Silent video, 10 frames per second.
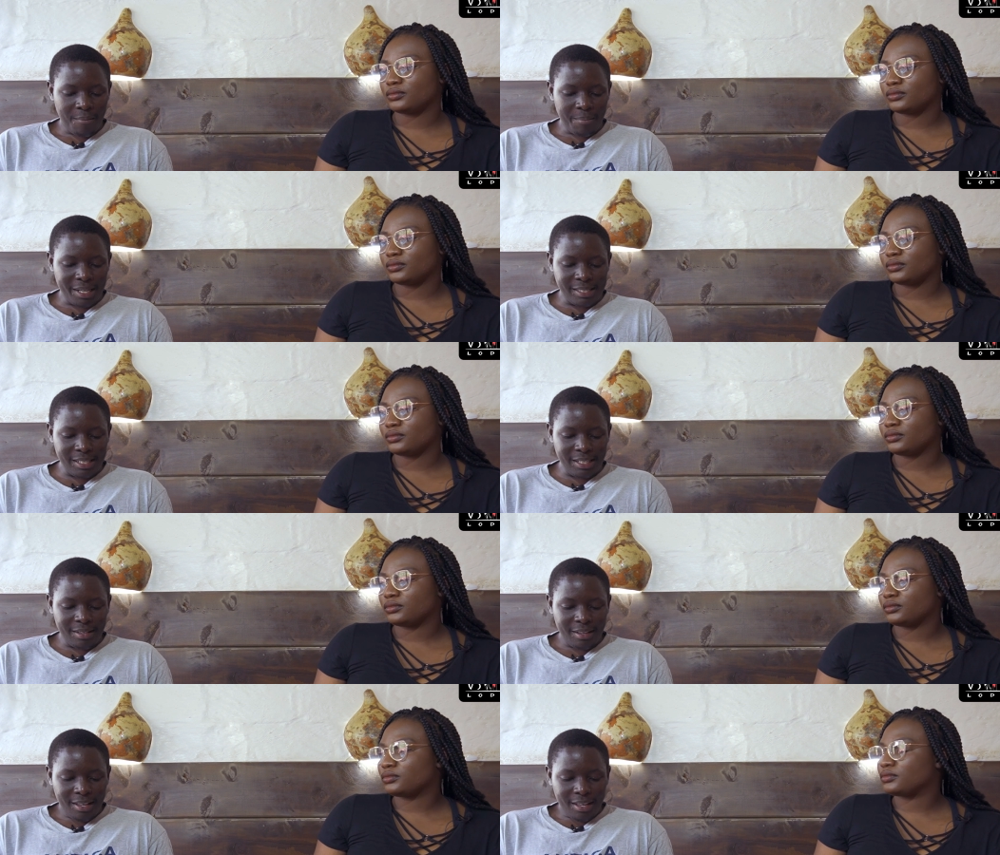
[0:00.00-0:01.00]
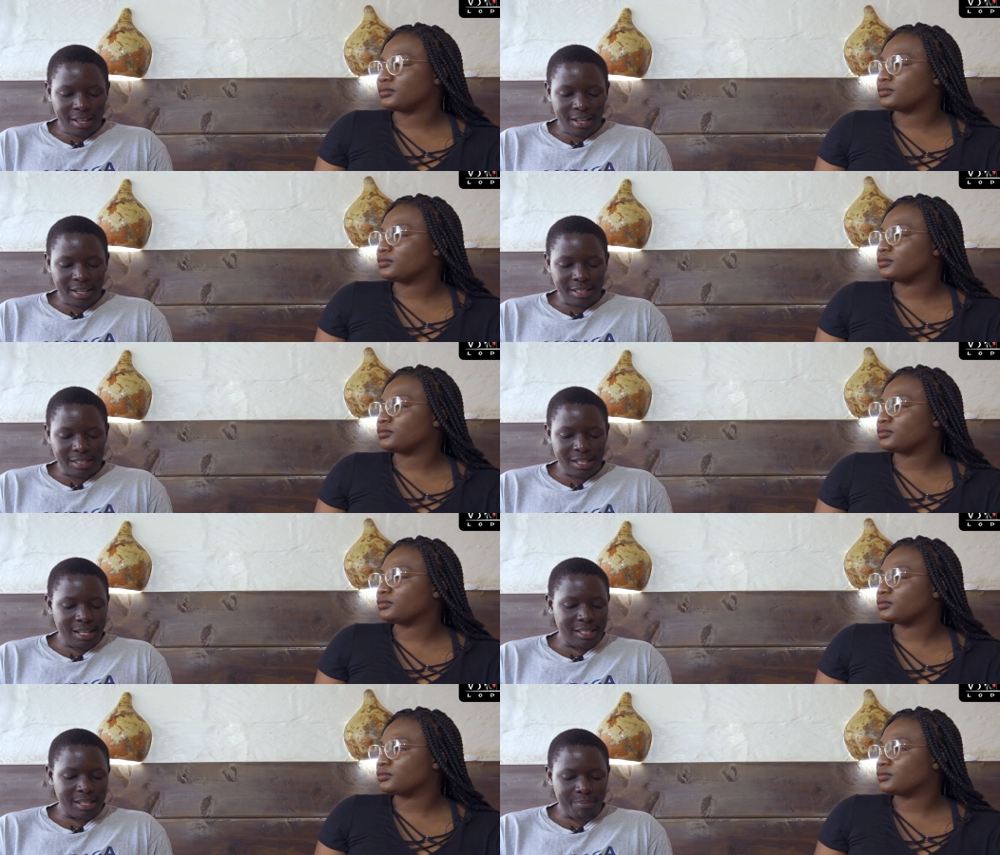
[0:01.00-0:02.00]
Speaker 1: Maxine,
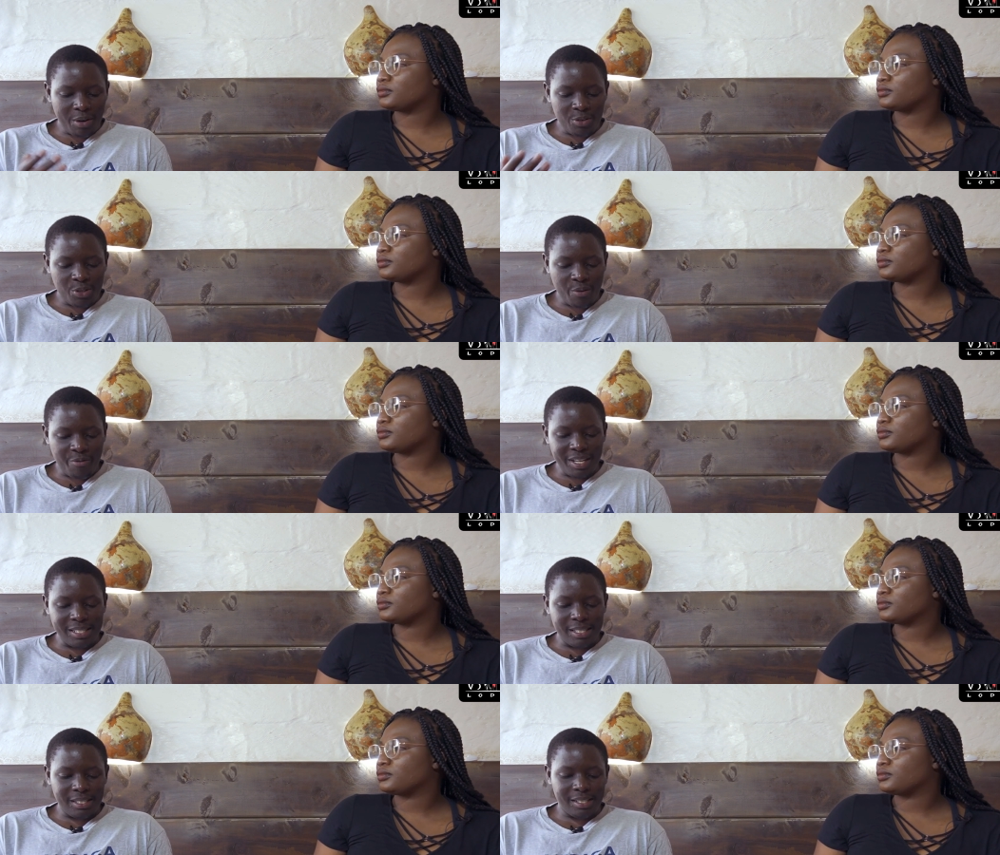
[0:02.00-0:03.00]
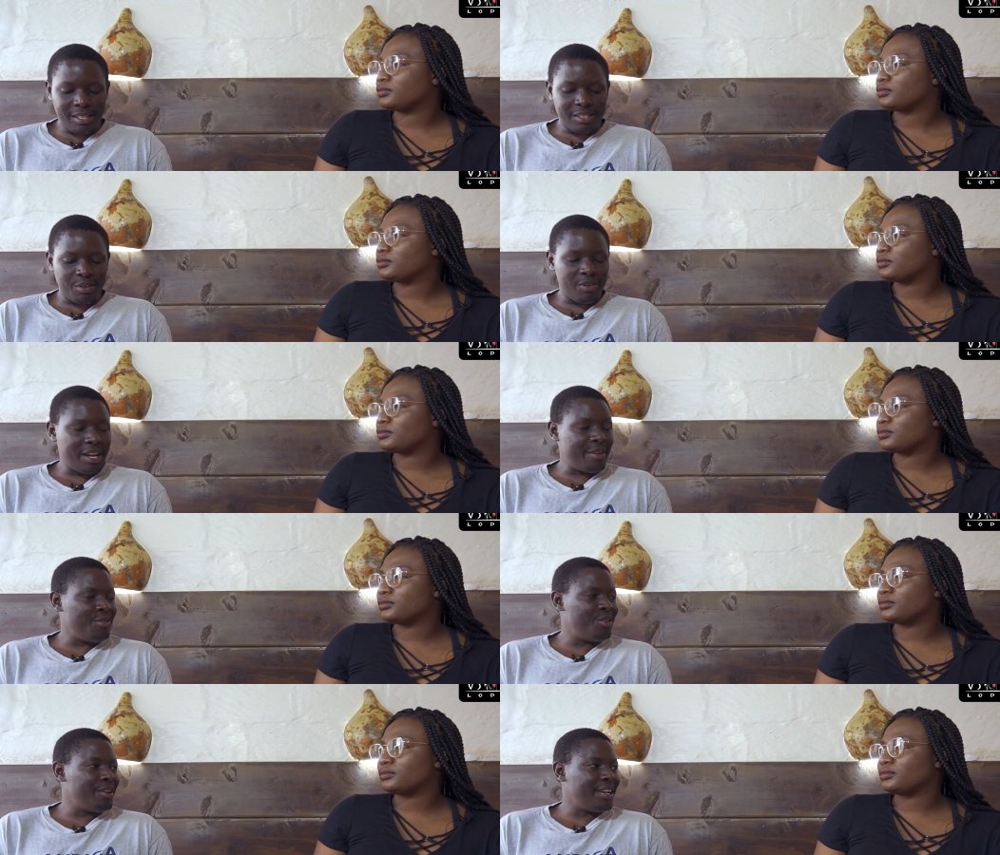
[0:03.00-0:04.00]
tell us about your first six years of life
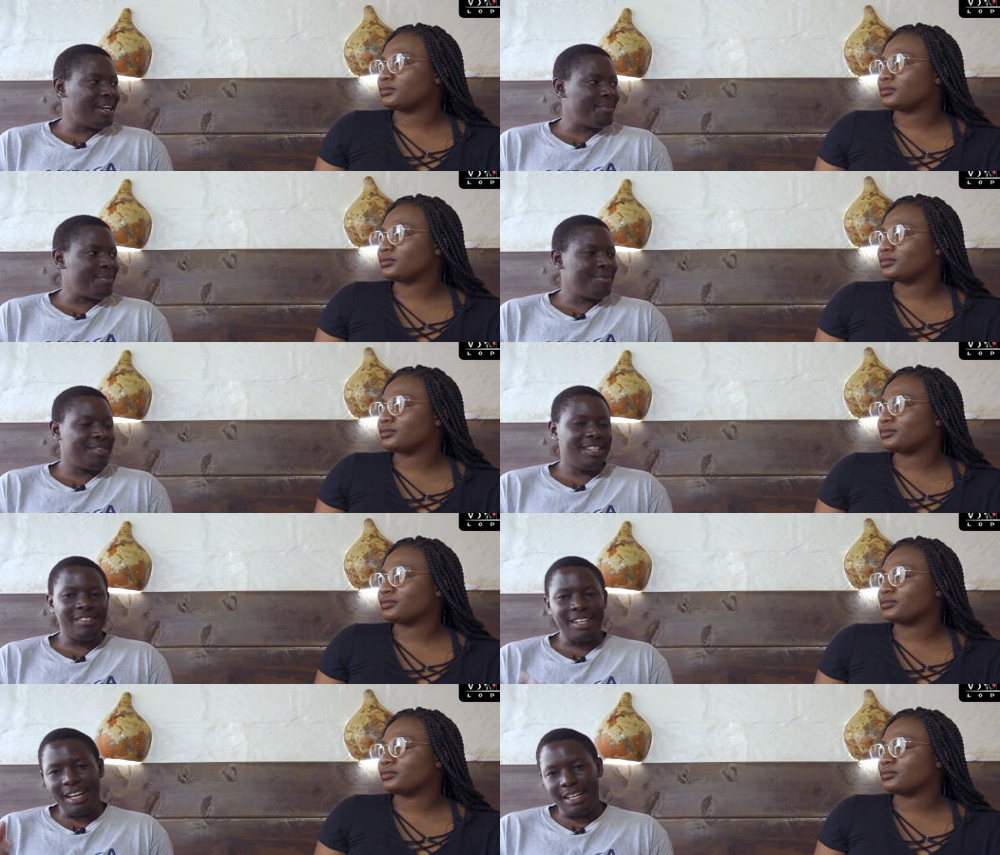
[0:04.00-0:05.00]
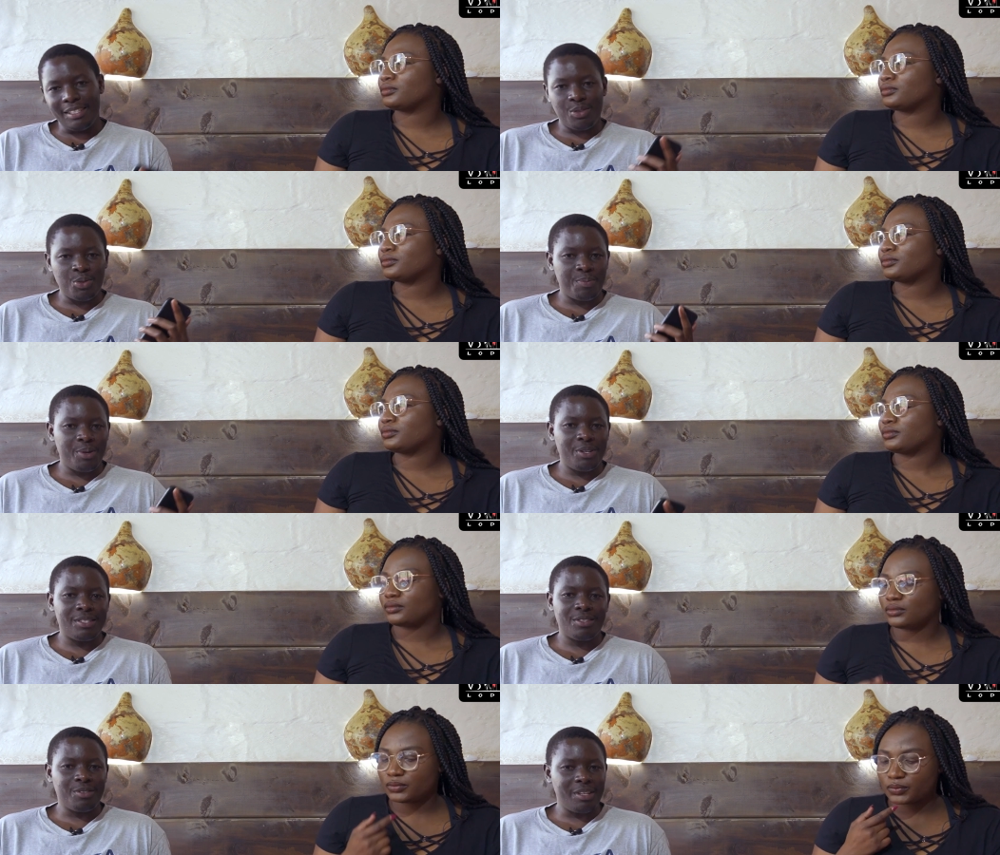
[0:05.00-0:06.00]
growing up in regards to
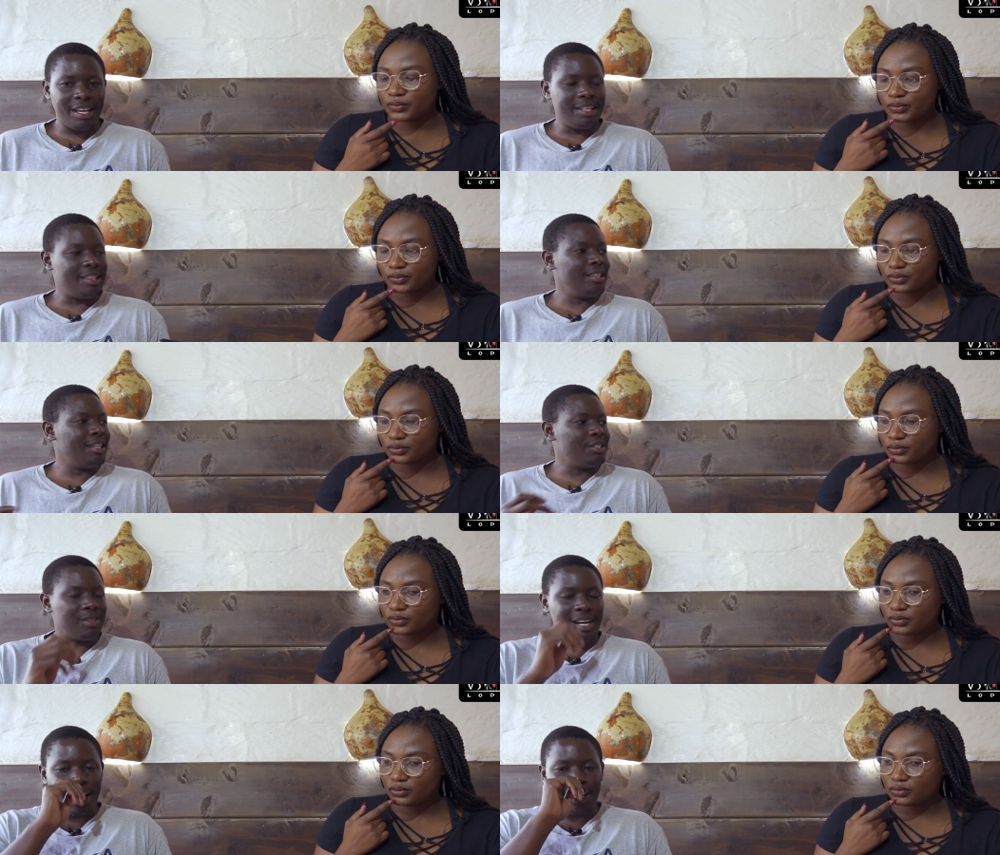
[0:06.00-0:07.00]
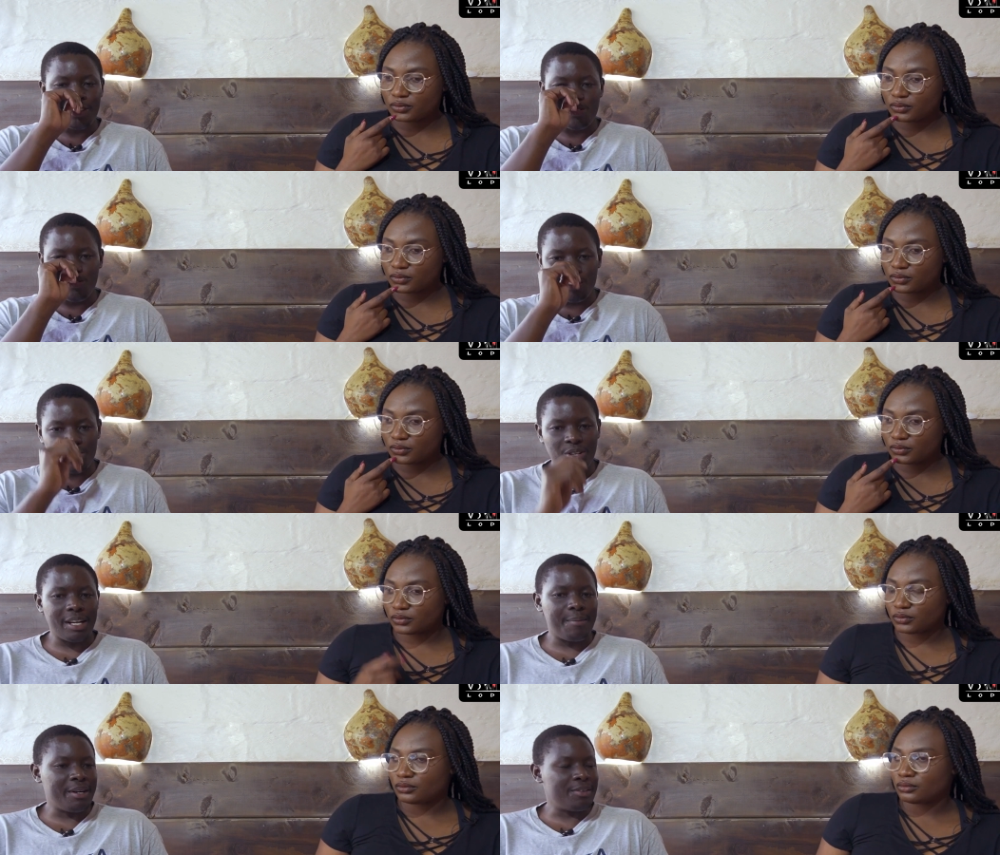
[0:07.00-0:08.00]
sports or mm-hmm. anything that you'd like to
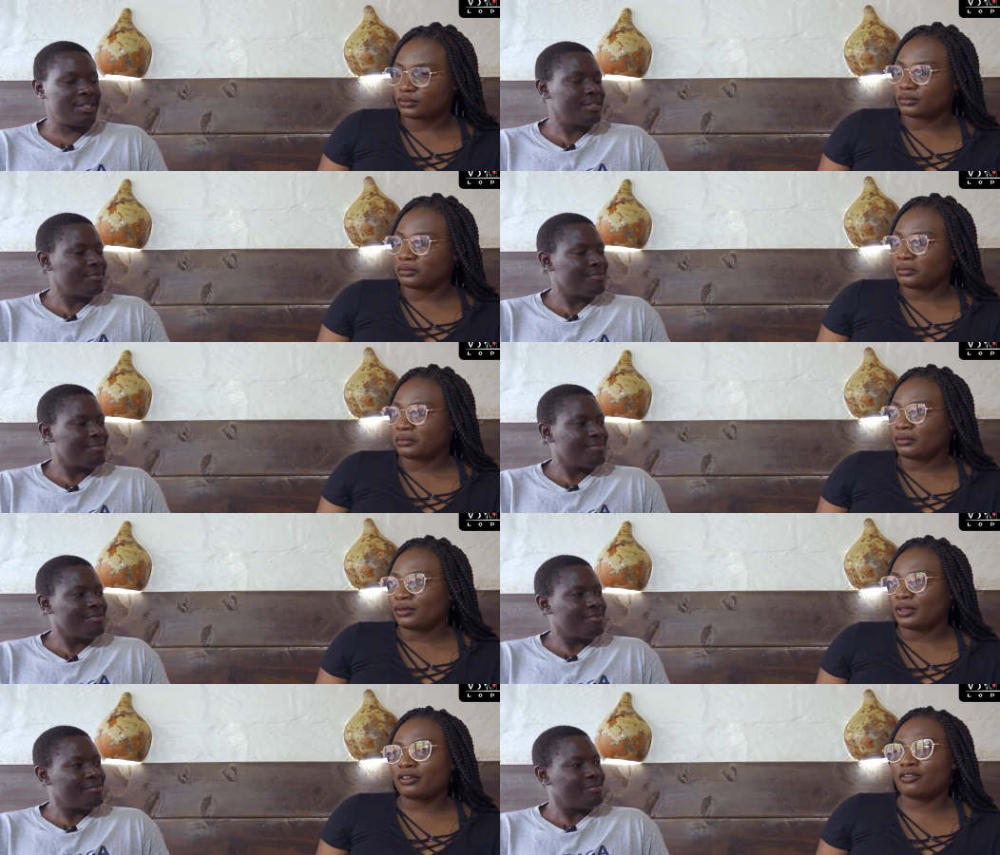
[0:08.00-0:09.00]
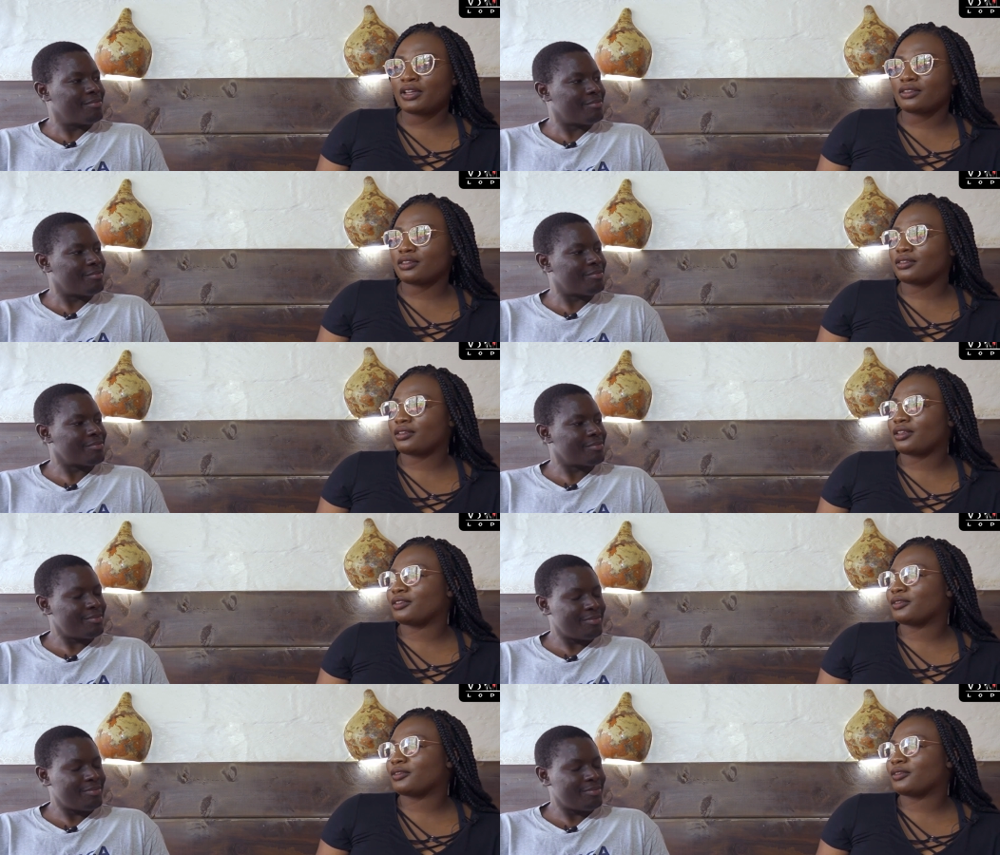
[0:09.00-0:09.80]
talk about?
Speaker 2: The first six years